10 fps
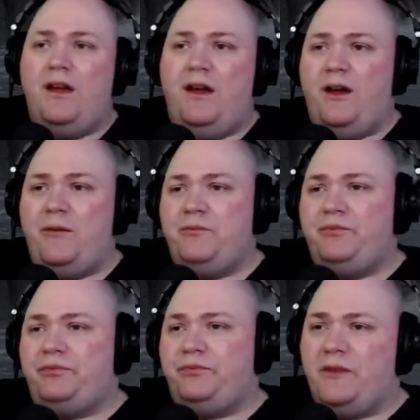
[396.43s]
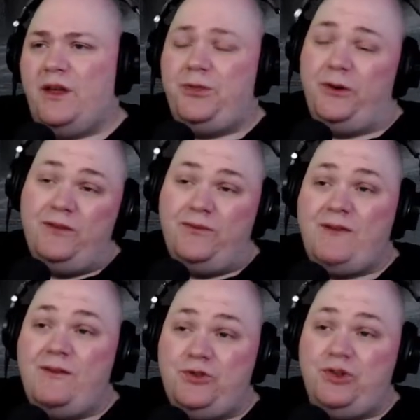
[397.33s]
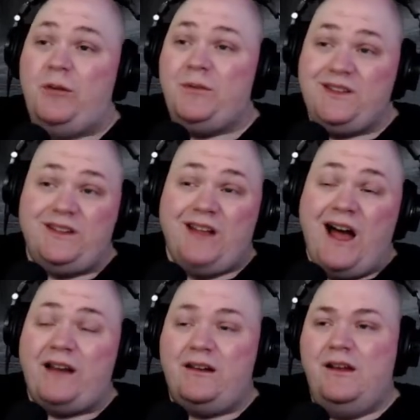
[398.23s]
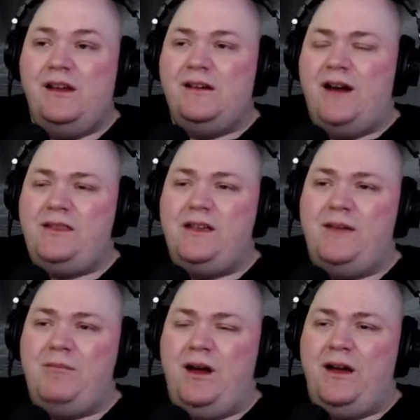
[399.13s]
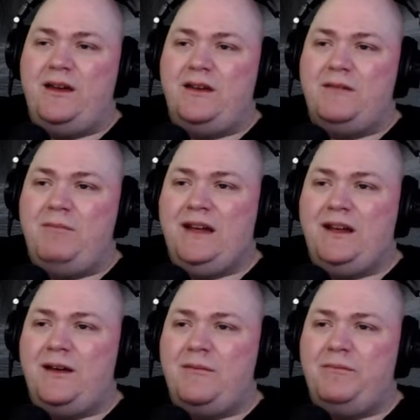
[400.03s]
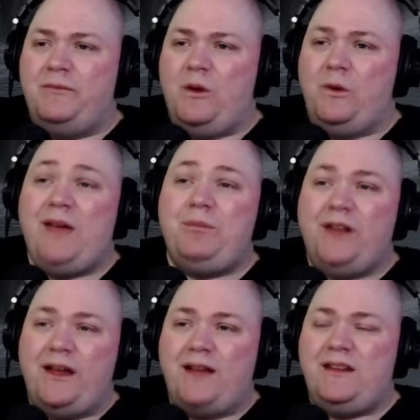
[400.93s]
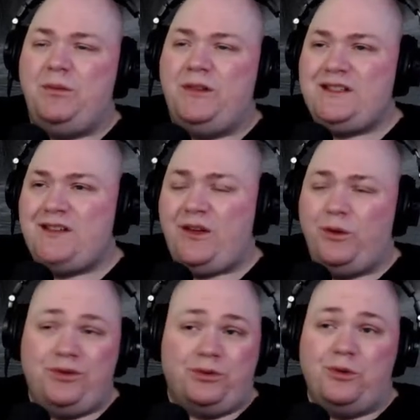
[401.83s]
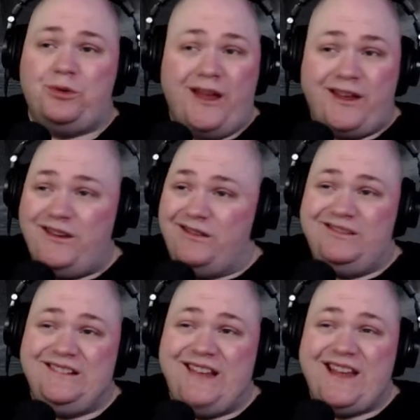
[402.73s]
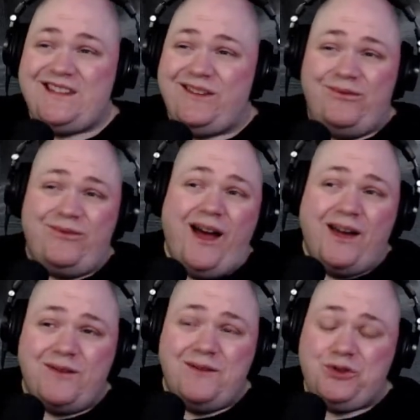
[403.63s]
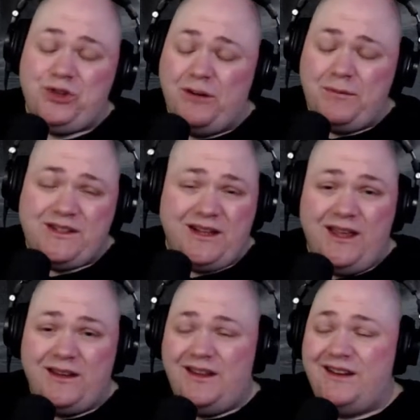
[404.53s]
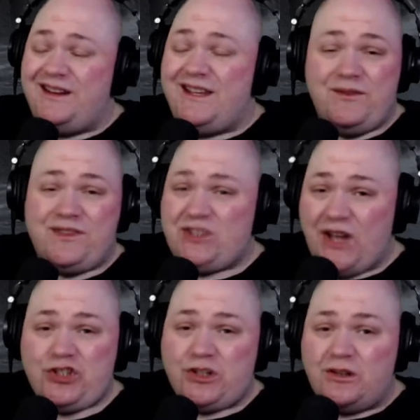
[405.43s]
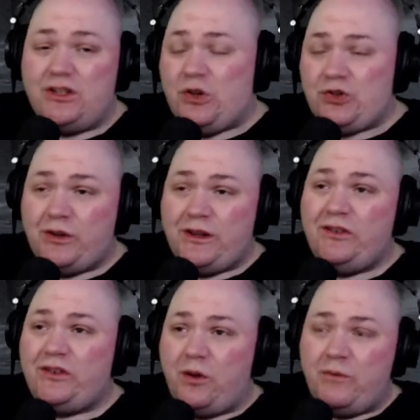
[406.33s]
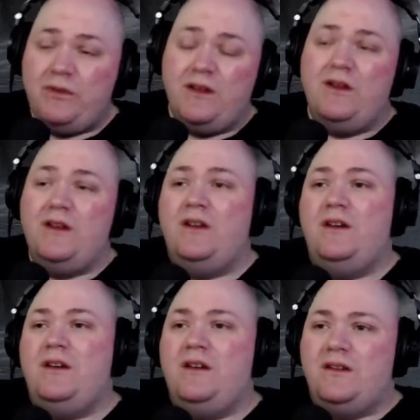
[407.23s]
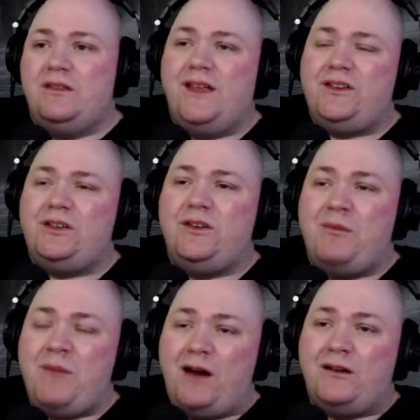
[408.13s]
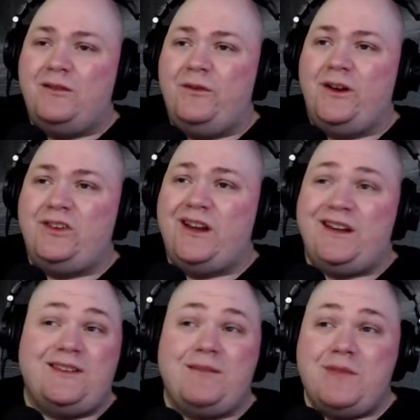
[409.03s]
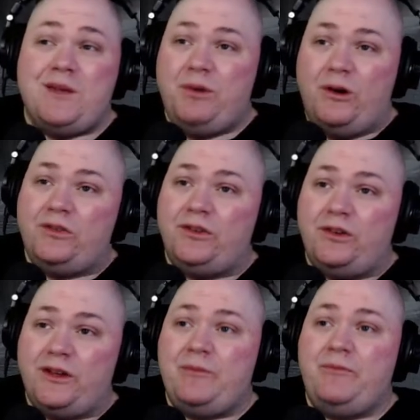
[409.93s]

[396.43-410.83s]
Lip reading: 35 infantry weapons is a lot. I think on my when I play, I typically cycle through like less than 5 infantry weapons at any given session, usually. So that's a good amount and very exciting to me personally.